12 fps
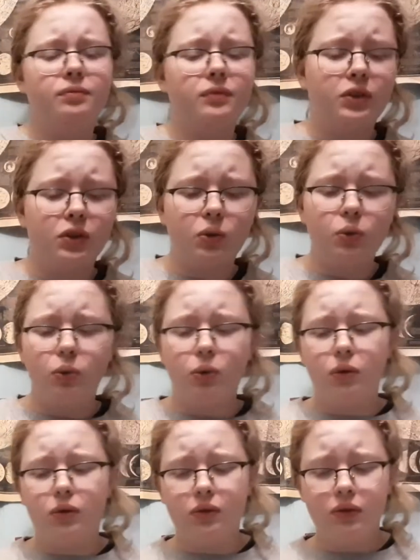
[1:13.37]

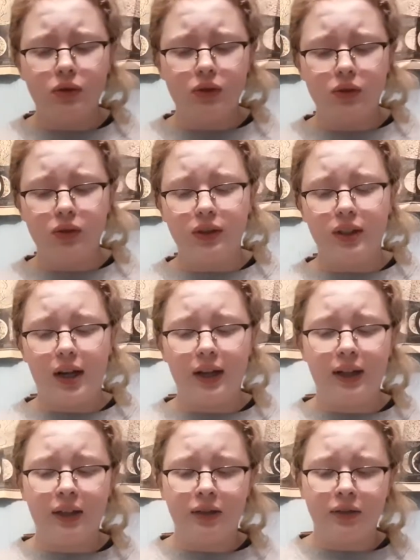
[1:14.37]
school got
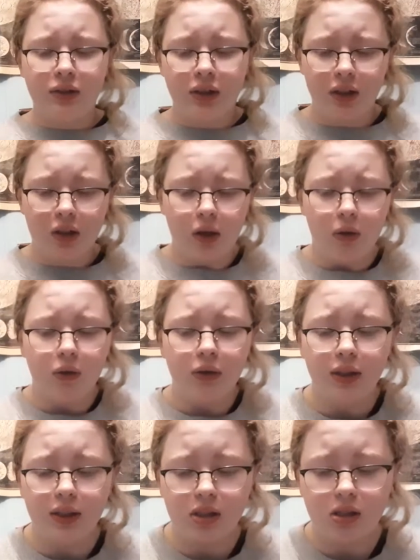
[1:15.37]
in,
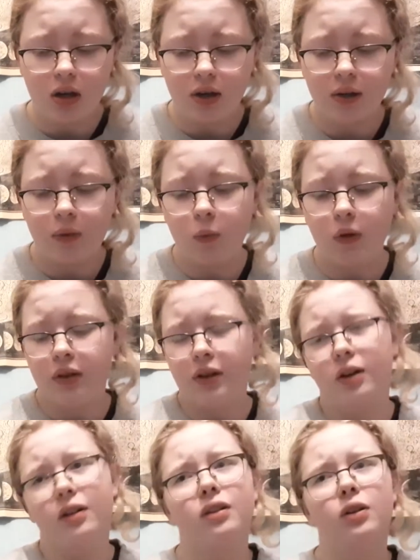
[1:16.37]
it started. We're
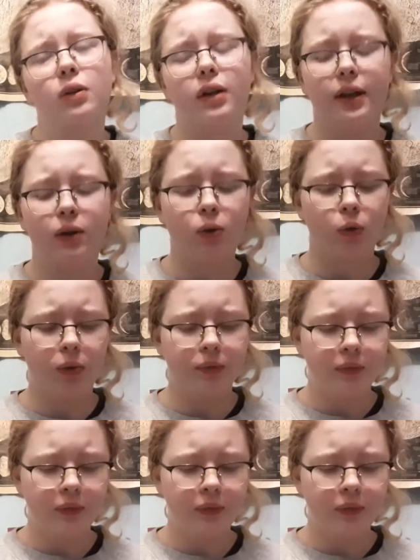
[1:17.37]
there. Okay, cool.